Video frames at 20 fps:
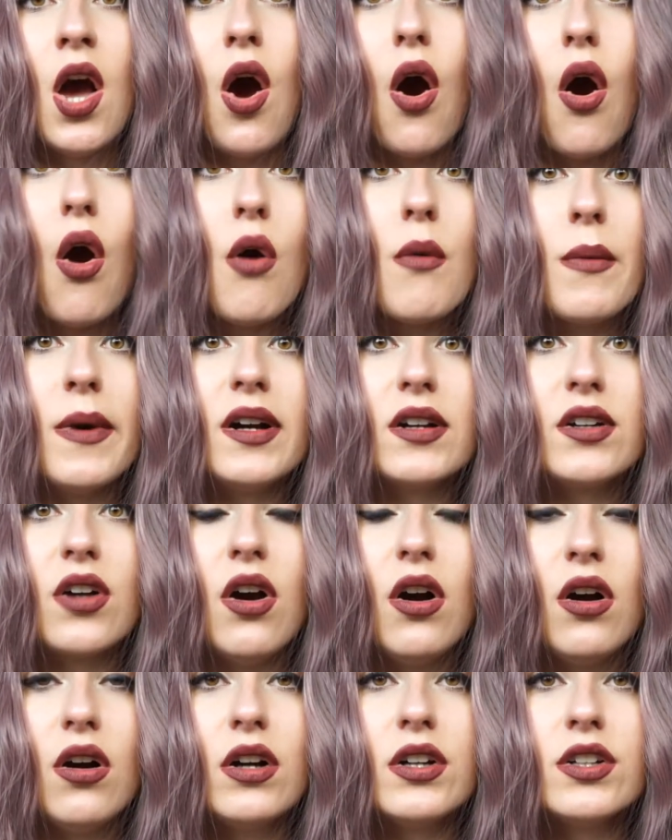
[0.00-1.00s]
oh my
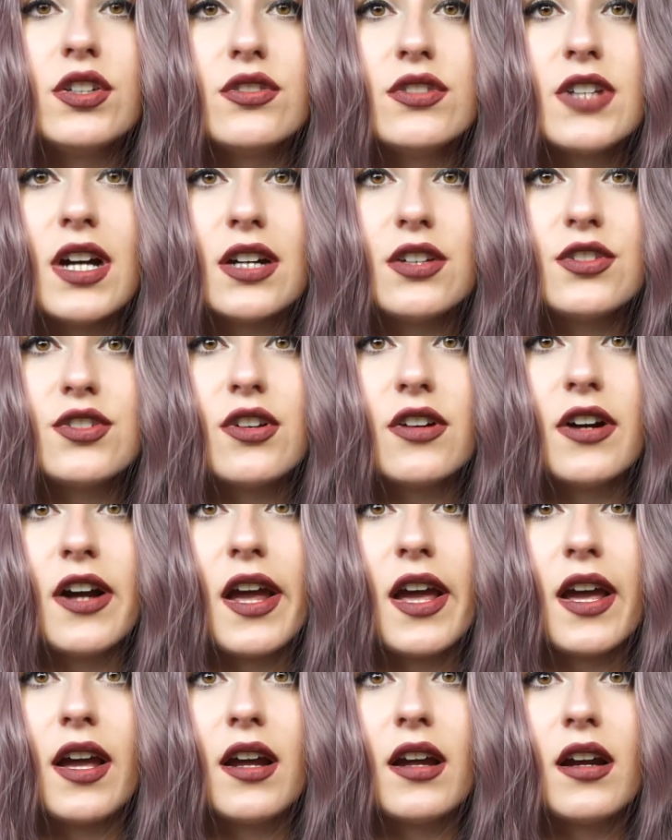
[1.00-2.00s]
god you dyed your
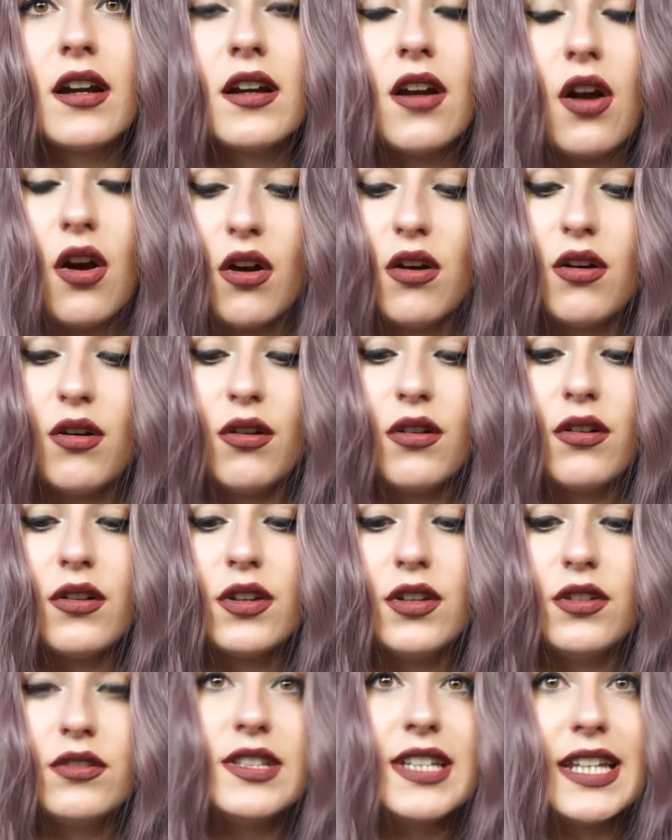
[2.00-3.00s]
hair oh
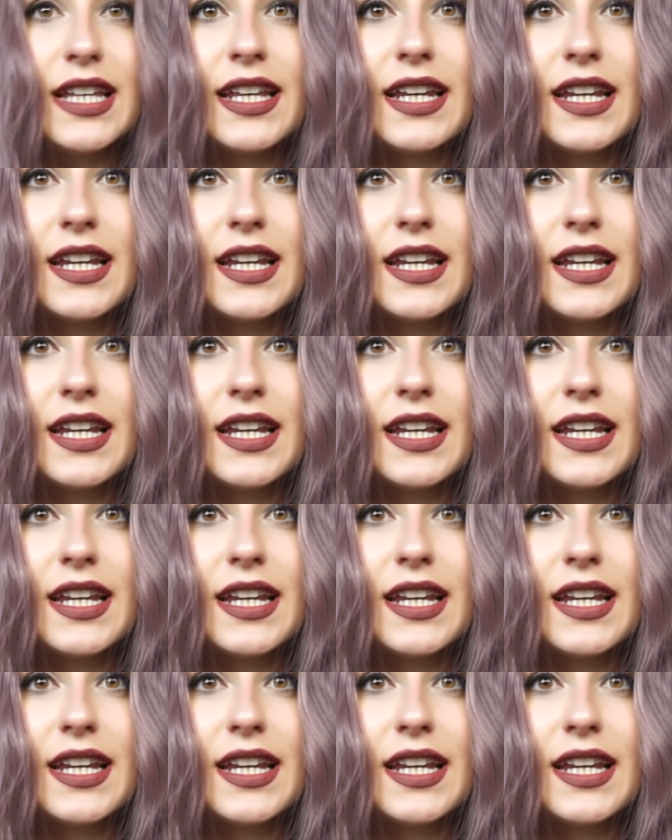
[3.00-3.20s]
you did